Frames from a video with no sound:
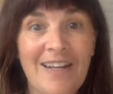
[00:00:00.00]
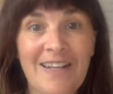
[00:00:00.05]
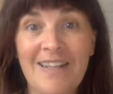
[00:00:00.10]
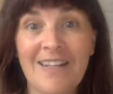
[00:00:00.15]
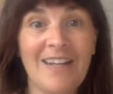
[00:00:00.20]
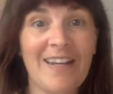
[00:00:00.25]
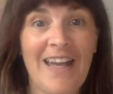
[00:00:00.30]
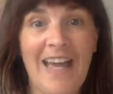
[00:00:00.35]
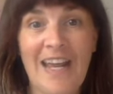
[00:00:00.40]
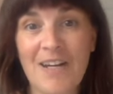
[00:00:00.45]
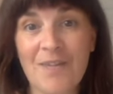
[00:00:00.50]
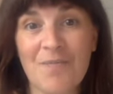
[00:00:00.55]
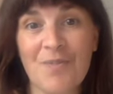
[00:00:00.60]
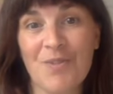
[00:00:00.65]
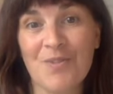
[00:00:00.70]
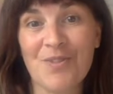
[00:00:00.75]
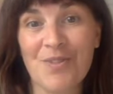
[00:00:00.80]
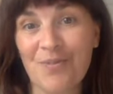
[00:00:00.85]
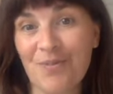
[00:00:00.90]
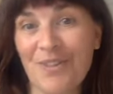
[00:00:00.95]
little
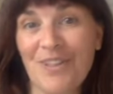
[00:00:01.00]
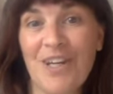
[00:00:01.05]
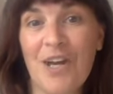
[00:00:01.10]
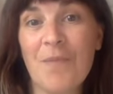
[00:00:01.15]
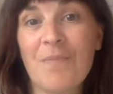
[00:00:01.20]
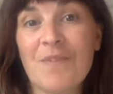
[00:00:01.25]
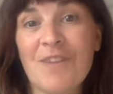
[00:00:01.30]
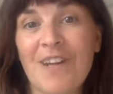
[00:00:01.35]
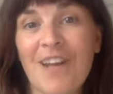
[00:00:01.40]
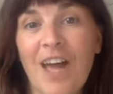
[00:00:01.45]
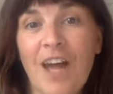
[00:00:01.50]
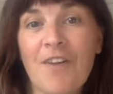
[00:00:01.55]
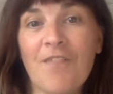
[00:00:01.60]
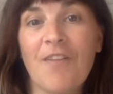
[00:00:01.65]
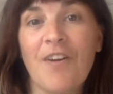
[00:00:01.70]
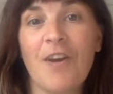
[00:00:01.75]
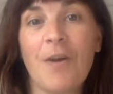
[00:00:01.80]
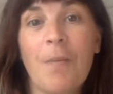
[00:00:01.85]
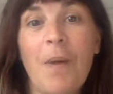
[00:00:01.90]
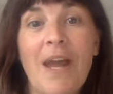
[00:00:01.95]
animals that would come to
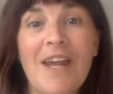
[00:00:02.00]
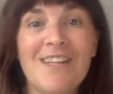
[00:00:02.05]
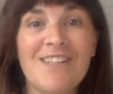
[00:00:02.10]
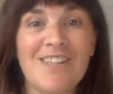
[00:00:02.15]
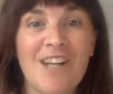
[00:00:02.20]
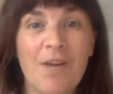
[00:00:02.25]
life on the page.